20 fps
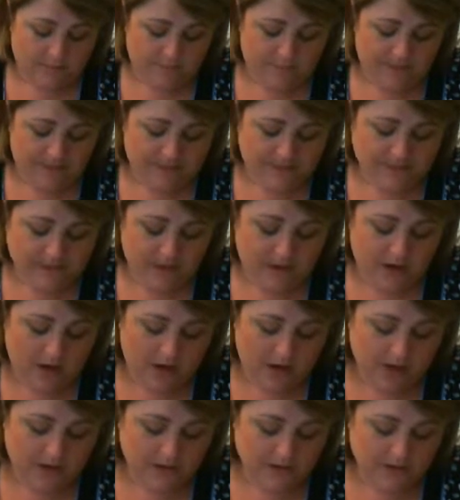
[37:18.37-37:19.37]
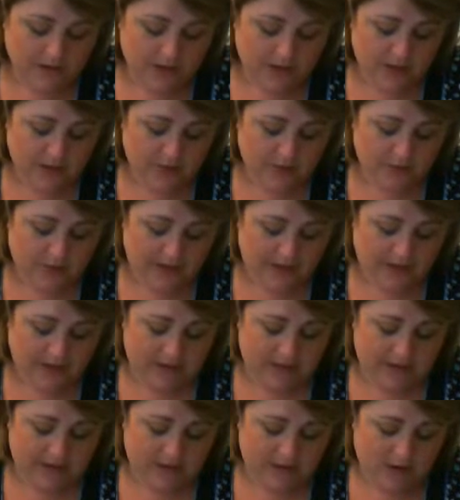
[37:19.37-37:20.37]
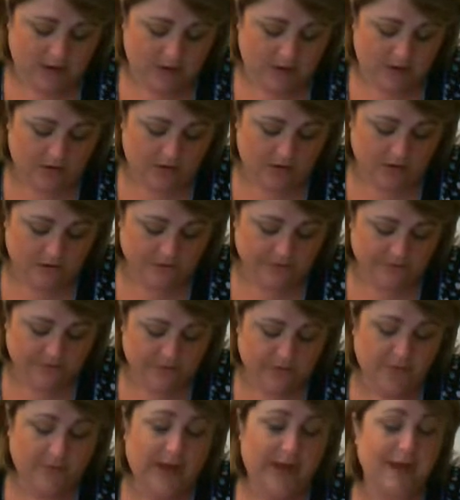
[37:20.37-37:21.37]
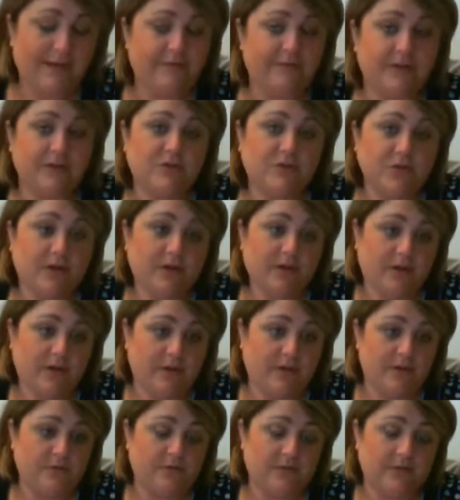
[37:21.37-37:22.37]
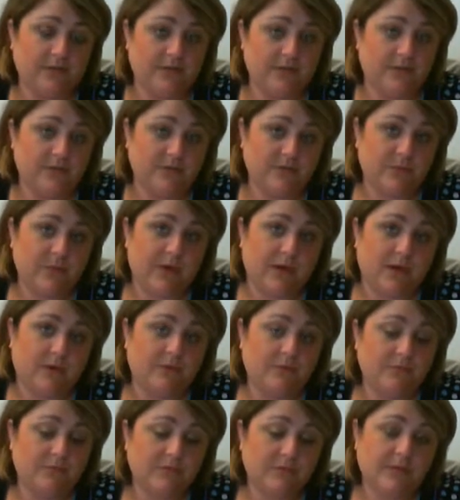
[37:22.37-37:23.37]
This can also be caused from IV drug use as well.